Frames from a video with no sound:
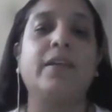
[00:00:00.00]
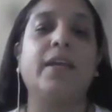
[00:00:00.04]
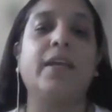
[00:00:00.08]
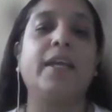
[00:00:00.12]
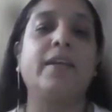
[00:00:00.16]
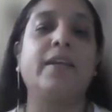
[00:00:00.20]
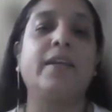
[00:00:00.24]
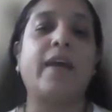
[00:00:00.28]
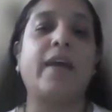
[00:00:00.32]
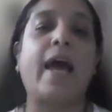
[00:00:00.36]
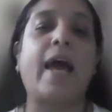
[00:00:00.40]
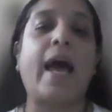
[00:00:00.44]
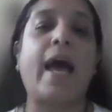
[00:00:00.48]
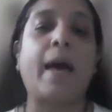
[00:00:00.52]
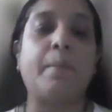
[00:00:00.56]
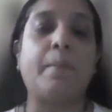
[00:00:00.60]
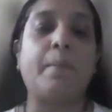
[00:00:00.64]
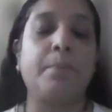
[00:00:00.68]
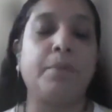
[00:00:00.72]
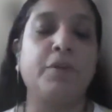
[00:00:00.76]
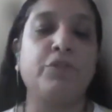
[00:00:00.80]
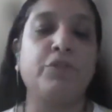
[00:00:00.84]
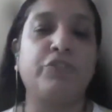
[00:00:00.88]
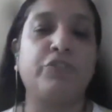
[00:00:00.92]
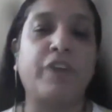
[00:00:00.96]
it
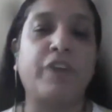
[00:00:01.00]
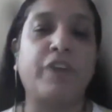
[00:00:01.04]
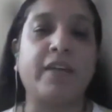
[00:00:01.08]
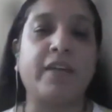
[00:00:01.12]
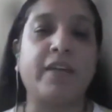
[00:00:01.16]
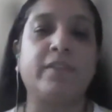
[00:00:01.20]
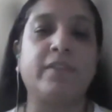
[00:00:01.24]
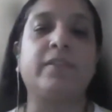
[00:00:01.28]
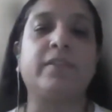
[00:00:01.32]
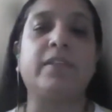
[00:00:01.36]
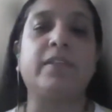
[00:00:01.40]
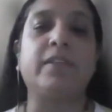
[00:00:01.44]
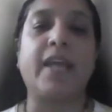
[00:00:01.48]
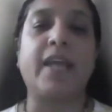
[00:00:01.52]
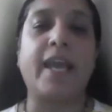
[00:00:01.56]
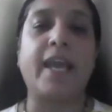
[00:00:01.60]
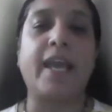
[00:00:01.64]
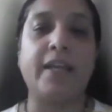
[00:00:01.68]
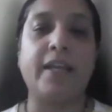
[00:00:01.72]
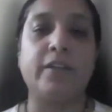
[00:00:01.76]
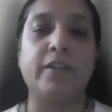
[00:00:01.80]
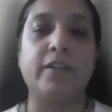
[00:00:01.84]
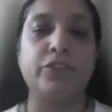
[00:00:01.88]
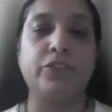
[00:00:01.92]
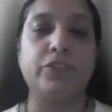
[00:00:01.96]
amplifies the
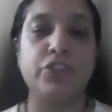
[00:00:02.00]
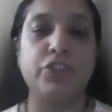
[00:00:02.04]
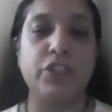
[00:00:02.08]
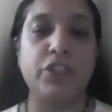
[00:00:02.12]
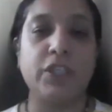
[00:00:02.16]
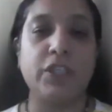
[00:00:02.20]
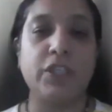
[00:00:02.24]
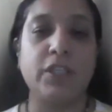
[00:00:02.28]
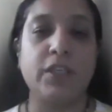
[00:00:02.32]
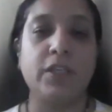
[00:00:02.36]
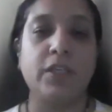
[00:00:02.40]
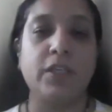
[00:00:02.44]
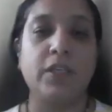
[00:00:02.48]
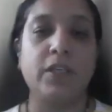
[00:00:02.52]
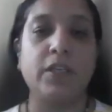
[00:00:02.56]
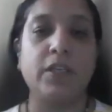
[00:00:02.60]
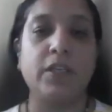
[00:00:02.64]
energy